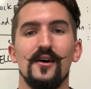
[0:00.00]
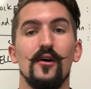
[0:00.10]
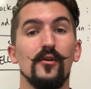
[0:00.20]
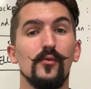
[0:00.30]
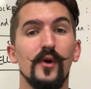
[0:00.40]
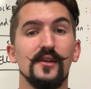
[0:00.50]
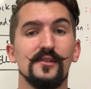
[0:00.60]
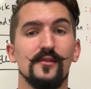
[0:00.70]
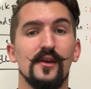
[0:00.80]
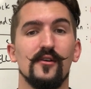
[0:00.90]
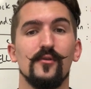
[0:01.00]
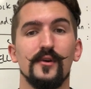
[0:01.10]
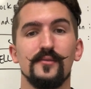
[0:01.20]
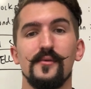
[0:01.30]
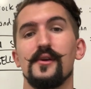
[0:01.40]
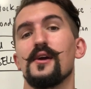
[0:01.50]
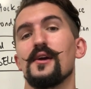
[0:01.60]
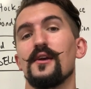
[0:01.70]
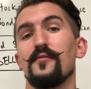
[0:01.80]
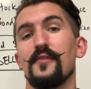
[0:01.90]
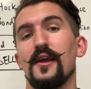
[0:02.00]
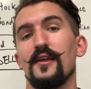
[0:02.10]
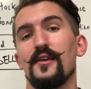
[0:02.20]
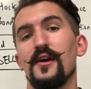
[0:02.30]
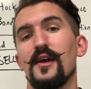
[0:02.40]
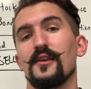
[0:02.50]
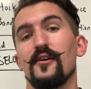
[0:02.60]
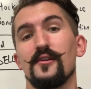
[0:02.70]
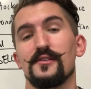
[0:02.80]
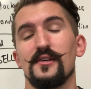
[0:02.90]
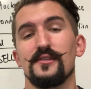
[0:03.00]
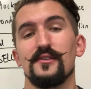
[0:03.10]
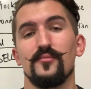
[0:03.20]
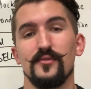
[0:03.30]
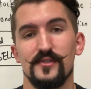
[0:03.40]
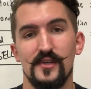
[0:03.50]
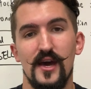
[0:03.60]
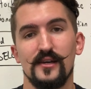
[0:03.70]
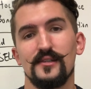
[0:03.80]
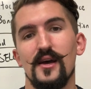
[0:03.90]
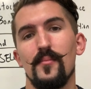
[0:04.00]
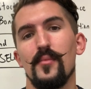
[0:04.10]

all the way until they are going to be invaded and Constantinople sacked